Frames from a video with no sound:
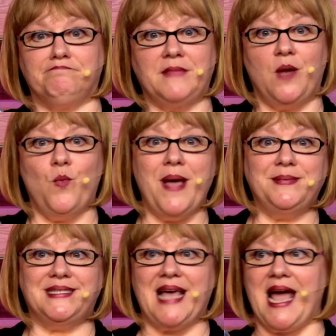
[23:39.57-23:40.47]

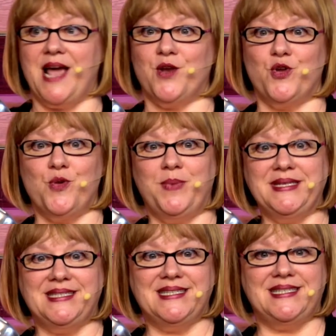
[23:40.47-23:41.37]
website or your
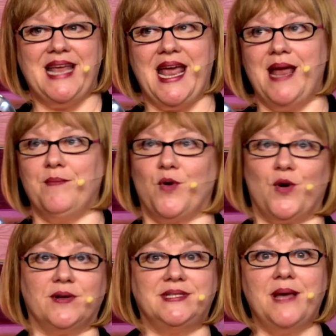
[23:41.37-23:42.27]
business name
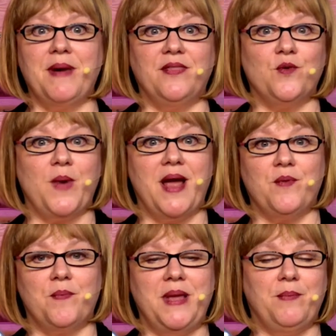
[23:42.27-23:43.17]
or some other way
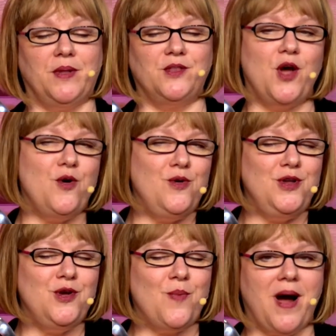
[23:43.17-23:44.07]
where people know who
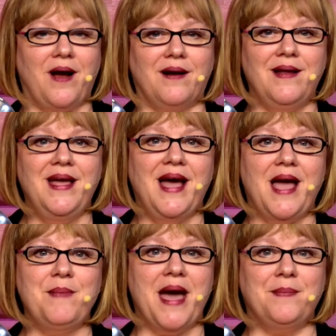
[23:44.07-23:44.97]
you are,
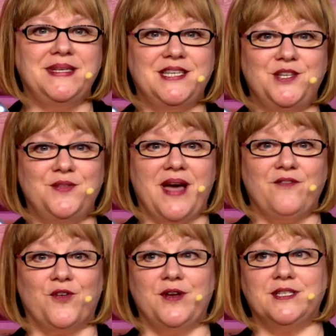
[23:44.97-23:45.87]
I'm happy to do that
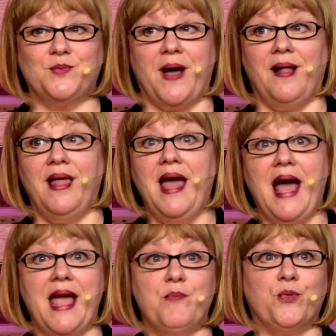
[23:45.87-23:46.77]
for you as well.
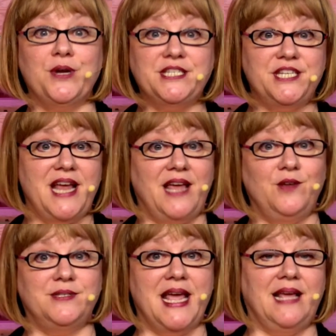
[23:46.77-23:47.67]
I appreciate you
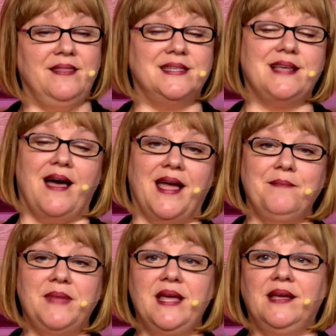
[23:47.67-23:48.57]
taking the
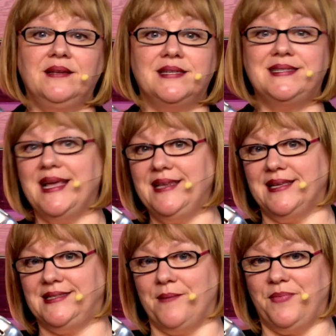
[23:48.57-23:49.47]
time to send
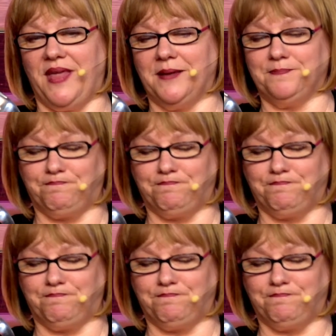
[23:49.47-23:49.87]
us something.